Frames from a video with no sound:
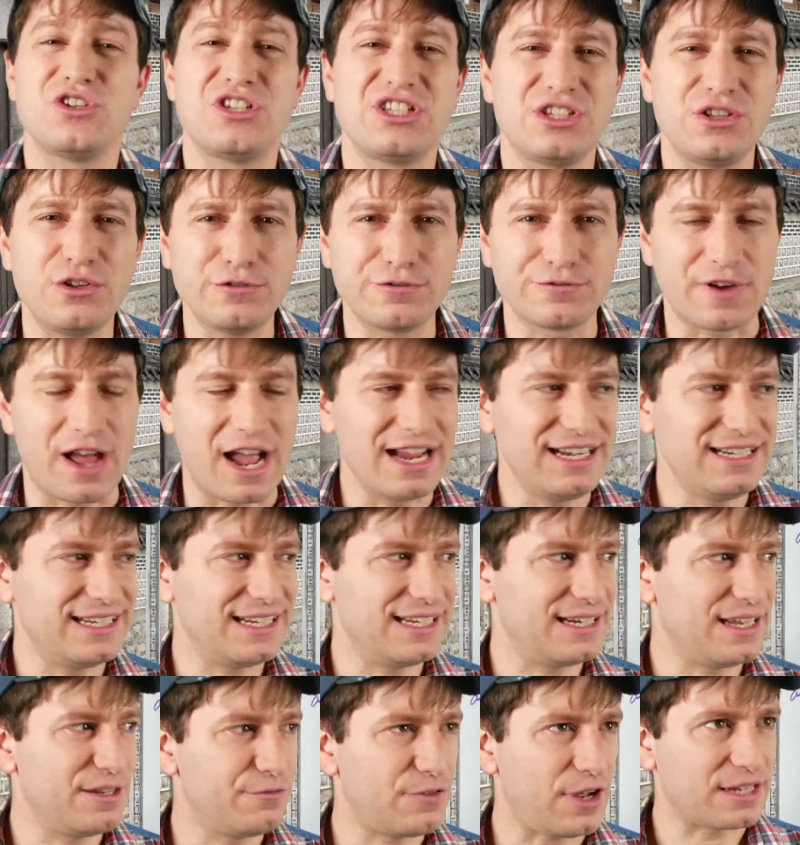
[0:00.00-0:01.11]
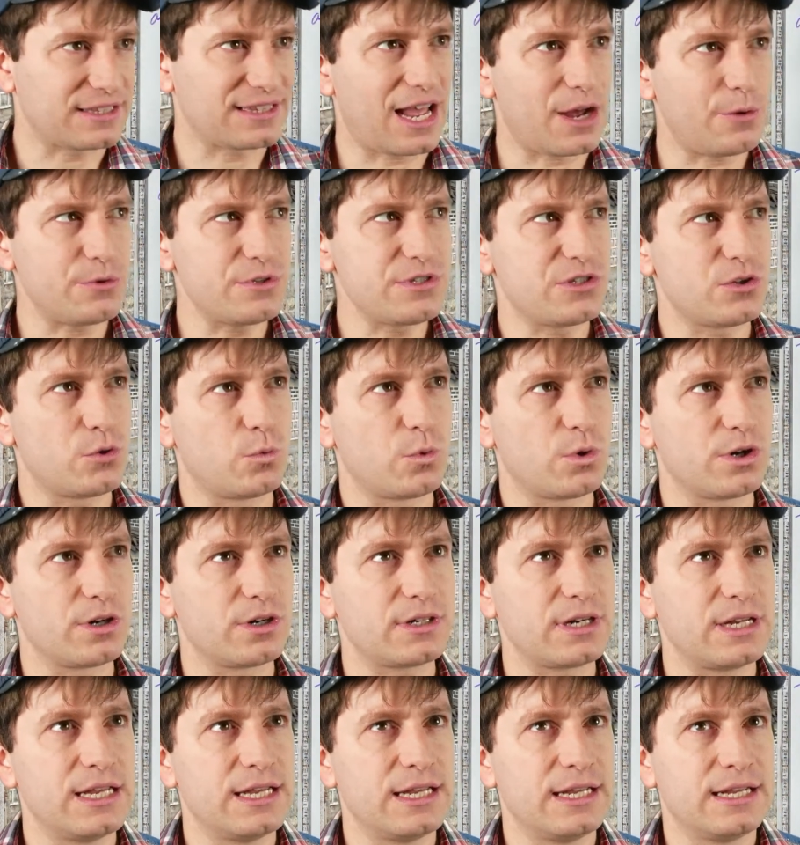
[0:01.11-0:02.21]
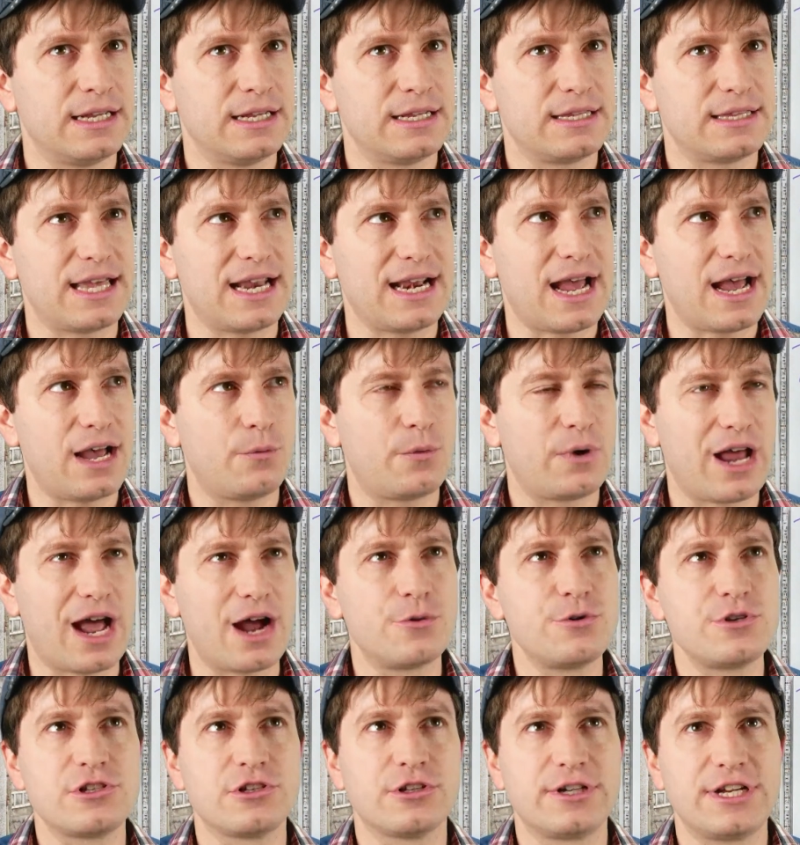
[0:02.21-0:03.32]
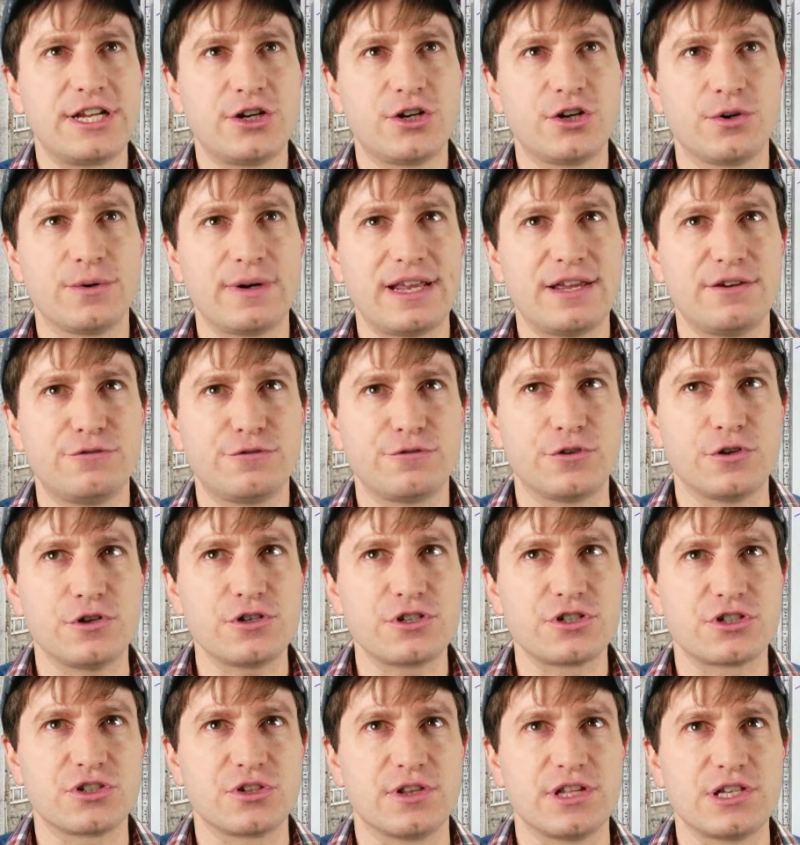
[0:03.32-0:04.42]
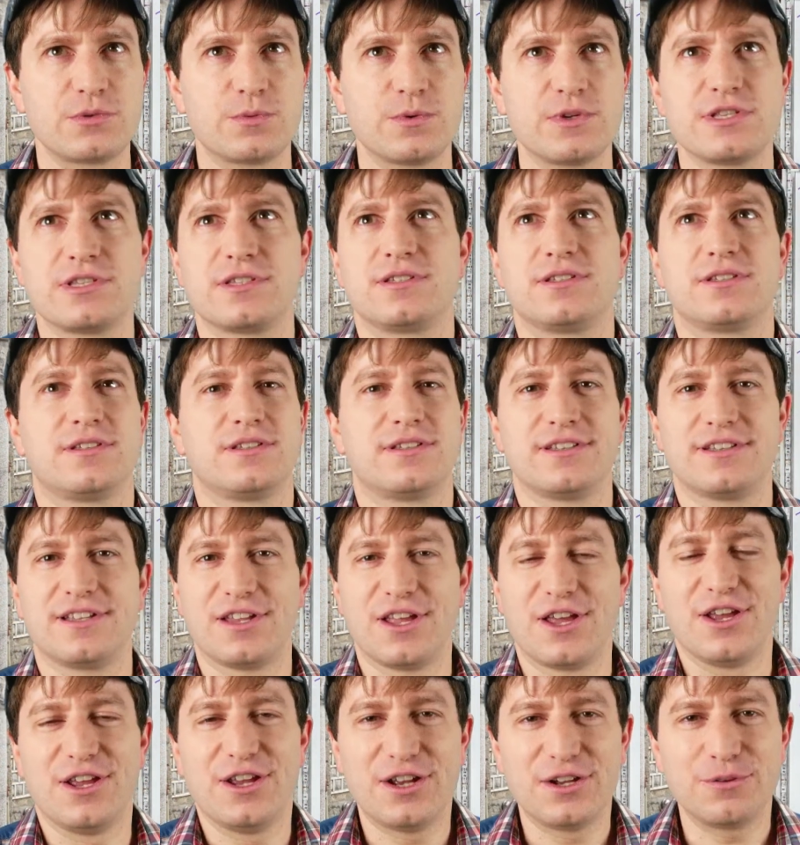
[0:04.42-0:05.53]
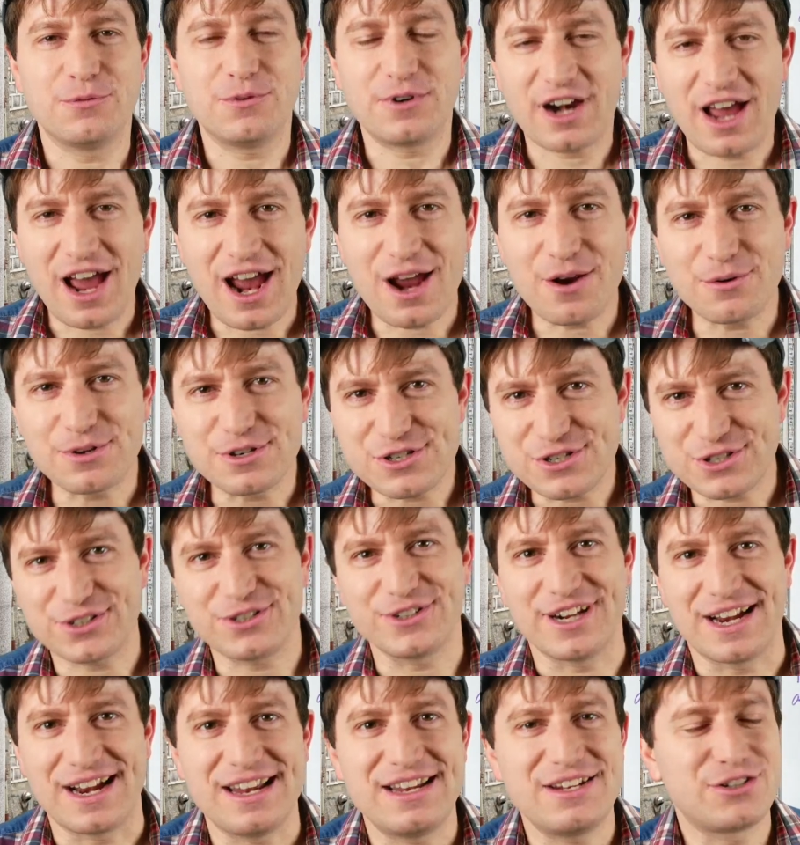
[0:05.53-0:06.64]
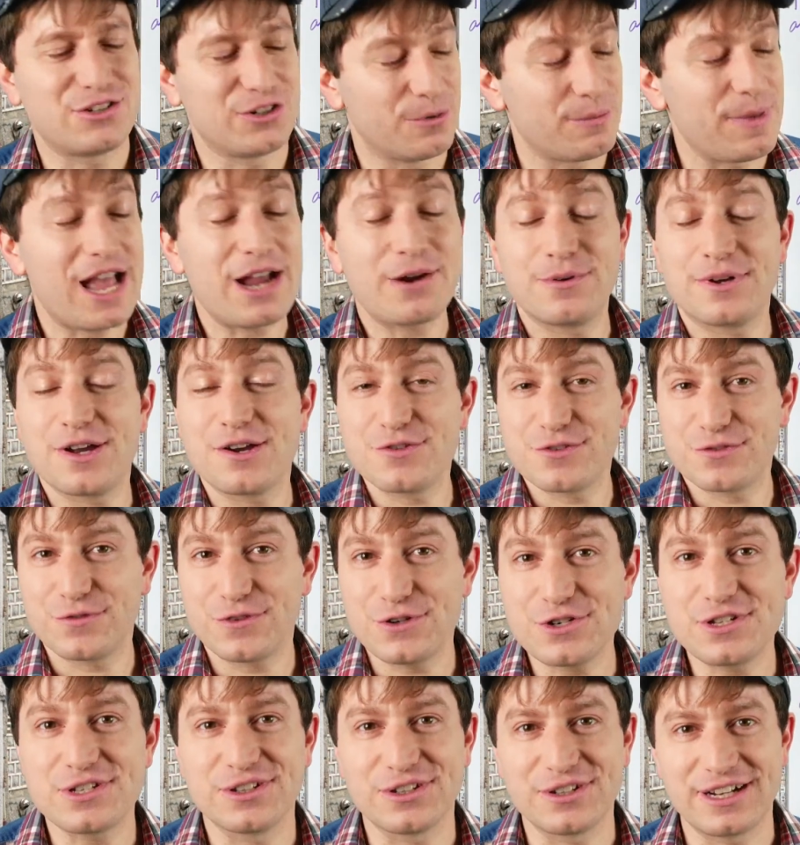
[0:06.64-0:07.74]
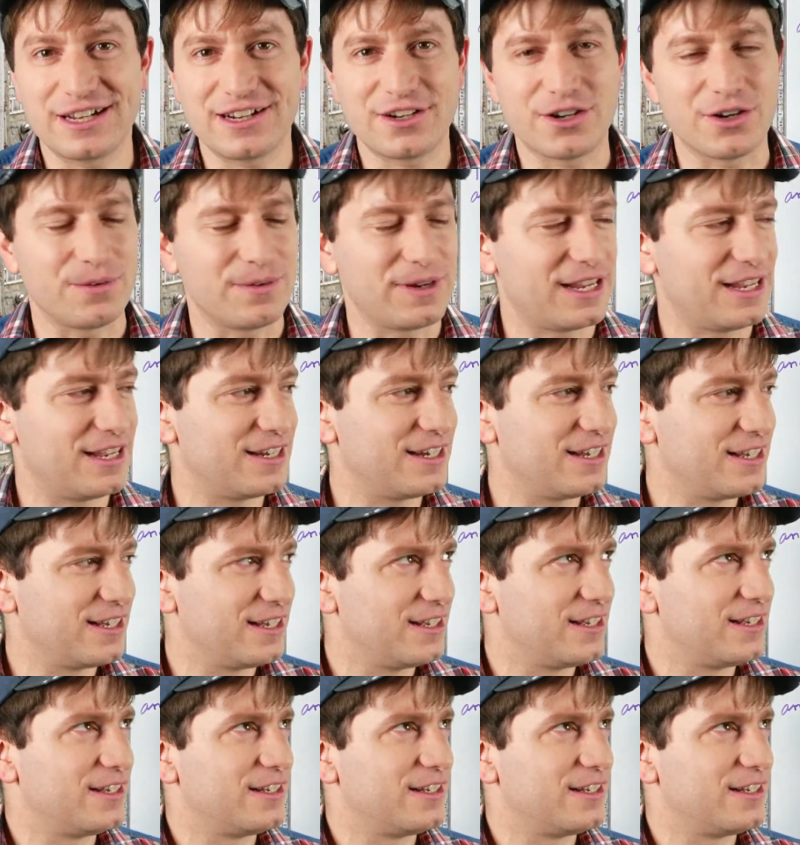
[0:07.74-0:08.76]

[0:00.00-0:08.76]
You'll still find it. In fact, that was the word that when I was learning Korean first, so this was when I was your age, you know, back when I was first learning Korean,